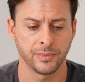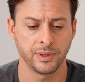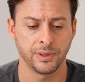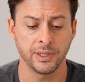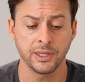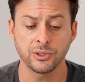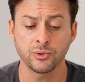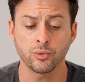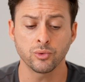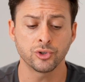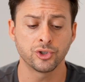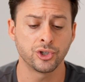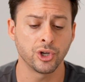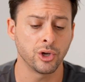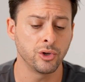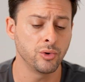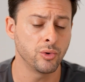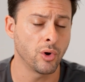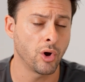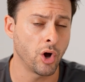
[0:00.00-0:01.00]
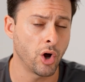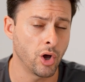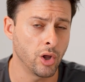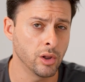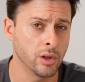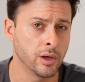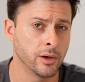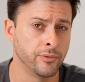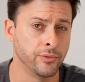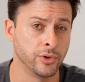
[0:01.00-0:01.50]
This will show you
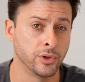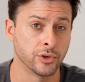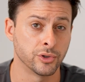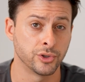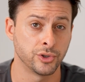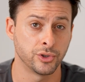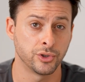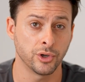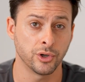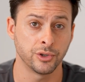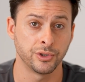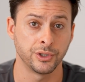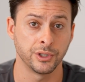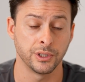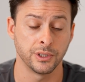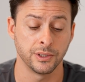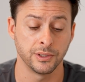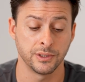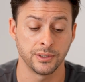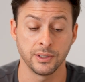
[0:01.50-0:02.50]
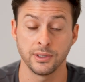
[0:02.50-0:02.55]
all of your searches